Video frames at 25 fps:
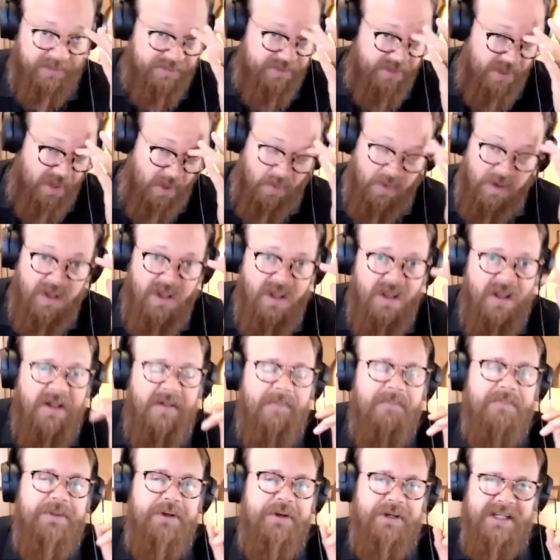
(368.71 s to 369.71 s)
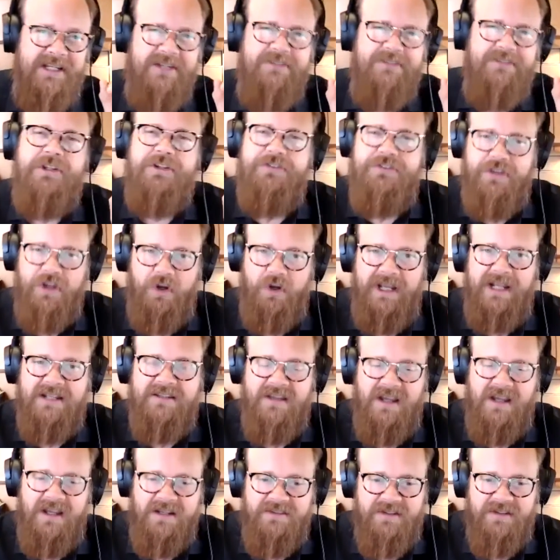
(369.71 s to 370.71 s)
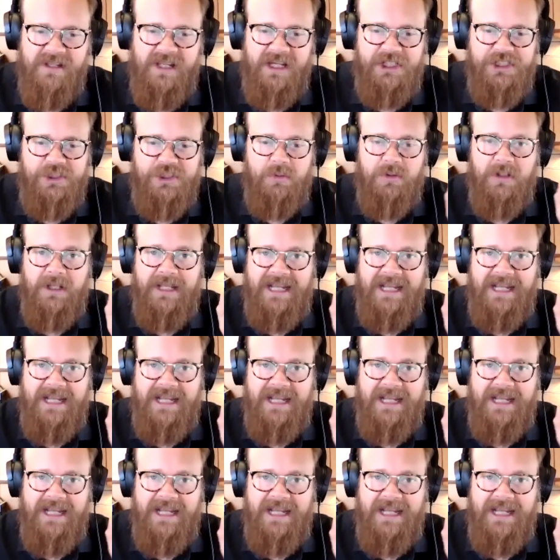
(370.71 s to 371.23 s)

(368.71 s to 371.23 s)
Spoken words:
So there is this, though, anti-intellectual,